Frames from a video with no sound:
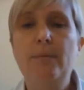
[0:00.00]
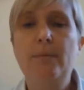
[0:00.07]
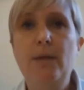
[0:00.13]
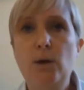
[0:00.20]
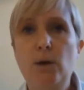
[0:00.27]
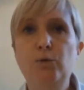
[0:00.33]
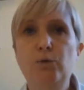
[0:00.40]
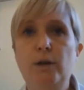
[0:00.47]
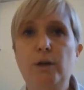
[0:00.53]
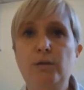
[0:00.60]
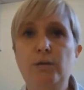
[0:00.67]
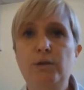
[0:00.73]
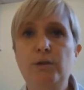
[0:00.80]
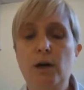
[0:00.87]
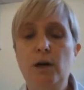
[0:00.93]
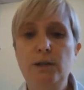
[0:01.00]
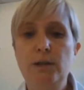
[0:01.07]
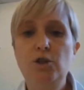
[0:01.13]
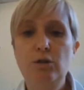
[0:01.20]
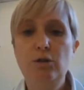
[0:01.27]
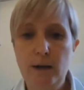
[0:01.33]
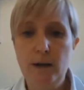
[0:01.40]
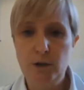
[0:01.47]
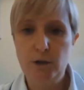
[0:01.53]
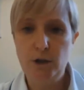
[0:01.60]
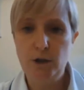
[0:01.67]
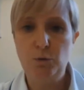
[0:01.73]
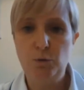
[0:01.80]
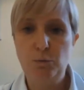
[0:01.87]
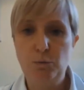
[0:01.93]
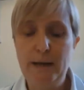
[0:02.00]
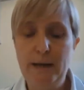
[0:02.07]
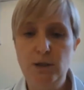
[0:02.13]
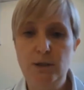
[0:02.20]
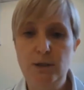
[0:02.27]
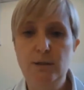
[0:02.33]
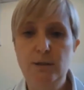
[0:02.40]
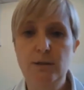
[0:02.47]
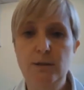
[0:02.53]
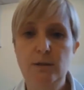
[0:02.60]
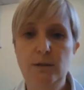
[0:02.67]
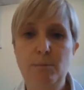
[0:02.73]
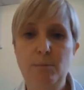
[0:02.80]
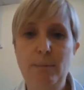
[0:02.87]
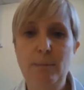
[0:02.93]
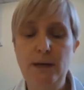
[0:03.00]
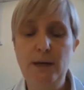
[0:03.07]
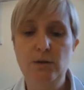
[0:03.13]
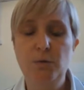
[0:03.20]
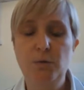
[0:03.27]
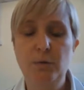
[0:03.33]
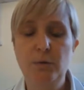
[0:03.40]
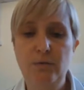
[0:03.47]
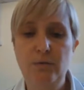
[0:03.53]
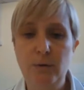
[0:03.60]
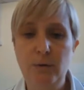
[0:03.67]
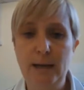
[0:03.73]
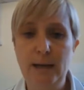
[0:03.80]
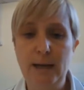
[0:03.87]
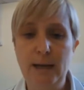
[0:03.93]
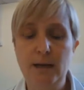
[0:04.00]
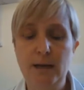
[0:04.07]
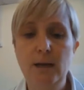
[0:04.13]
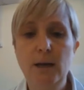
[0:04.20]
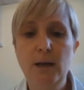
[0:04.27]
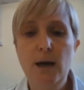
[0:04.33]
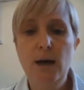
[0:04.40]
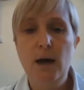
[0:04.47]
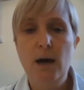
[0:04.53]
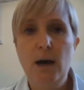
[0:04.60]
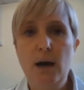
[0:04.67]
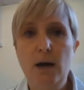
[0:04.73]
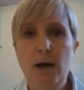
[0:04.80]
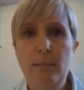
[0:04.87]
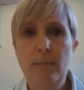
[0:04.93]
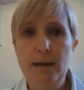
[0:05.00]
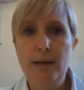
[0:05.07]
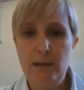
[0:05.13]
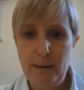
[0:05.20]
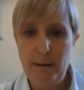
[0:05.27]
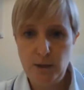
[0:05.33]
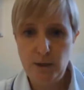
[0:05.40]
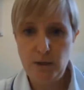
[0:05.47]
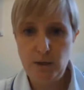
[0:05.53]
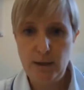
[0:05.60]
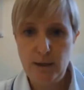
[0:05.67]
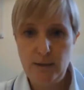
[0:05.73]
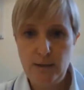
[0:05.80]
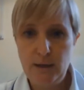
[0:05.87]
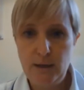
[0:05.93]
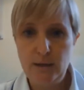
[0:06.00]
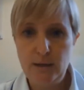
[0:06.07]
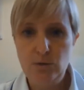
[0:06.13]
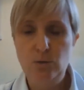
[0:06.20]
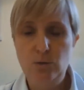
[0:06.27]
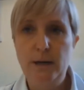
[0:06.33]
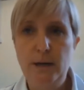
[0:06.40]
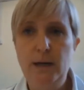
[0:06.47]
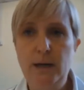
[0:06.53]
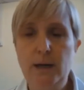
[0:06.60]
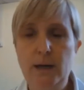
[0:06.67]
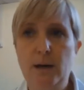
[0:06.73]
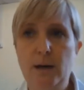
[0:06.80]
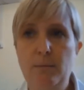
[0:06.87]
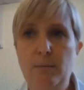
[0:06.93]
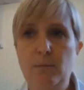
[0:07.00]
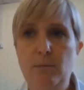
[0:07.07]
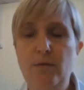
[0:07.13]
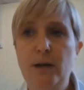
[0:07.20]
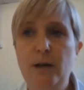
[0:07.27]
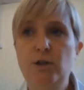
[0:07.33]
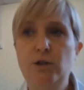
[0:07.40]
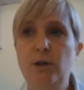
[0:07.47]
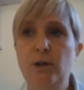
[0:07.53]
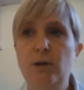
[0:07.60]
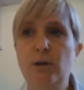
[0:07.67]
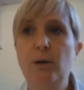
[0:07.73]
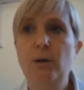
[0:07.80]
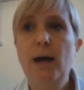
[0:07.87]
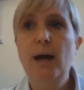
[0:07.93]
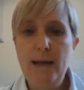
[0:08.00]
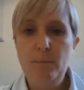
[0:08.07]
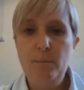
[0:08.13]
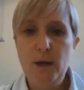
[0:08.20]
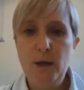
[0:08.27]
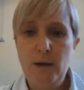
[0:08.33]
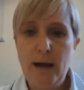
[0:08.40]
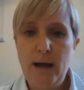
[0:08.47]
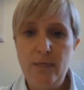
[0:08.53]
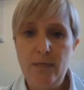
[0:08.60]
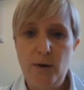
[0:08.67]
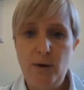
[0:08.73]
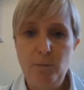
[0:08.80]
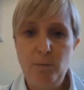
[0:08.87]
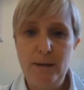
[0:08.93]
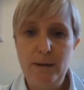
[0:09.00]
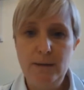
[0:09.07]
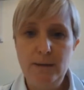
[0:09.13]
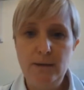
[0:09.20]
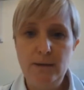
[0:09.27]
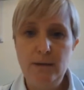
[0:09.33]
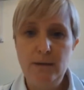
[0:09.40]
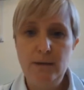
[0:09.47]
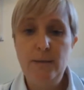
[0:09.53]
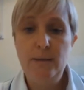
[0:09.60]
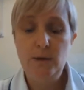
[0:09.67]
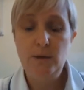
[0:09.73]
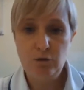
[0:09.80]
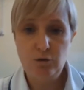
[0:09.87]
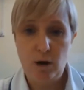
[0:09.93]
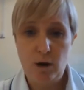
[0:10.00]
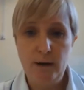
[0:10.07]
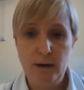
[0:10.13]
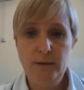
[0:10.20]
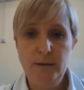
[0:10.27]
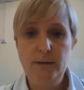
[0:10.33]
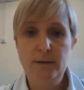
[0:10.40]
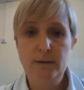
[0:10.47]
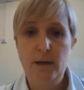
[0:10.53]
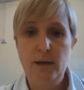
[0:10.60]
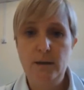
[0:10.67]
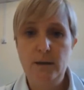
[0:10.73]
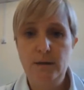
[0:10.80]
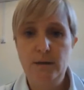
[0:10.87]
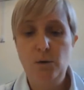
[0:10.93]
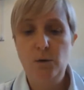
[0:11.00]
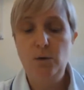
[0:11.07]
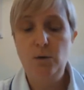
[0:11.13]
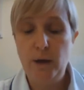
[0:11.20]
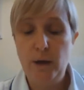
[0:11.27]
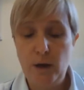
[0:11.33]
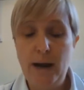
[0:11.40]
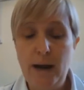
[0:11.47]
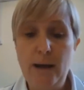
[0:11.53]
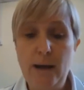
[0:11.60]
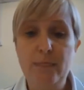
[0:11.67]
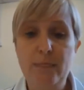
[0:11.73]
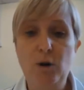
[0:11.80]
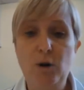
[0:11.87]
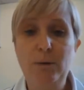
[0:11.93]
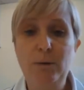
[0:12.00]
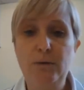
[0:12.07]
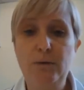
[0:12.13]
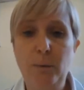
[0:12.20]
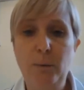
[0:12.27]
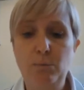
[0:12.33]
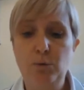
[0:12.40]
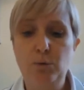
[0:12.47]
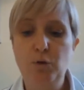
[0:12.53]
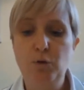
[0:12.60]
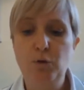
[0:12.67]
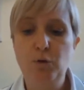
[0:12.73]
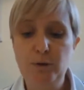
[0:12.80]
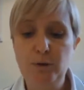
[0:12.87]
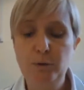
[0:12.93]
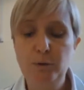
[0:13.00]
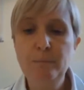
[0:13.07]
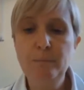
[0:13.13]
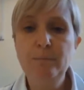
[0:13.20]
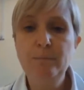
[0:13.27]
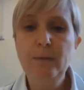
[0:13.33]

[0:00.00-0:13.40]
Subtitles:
They also started triaging all patients. So patients were phoning in, as the patient in the story referred to. I'm the only hand therapist in the trust, and so the only hand therapist at Wimborne Hospital.